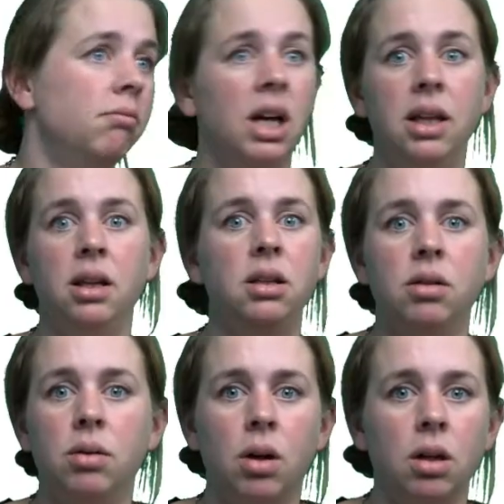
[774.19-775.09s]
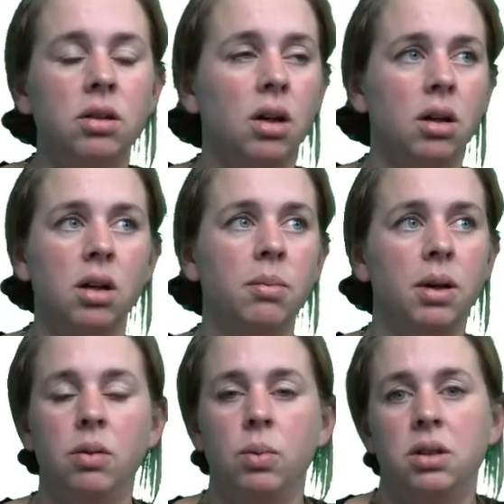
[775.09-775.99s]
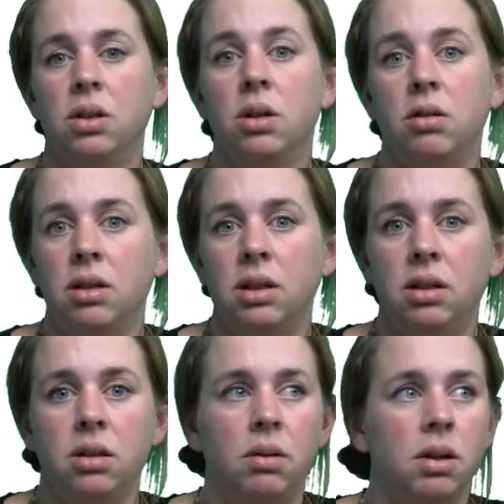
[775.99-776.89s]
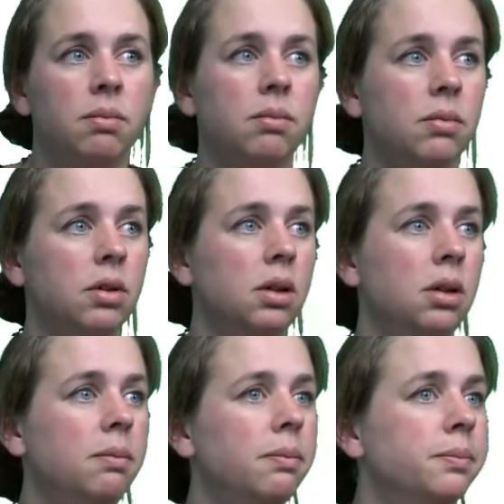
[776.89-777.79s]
and then you go on talking about what you're currently doing, okay?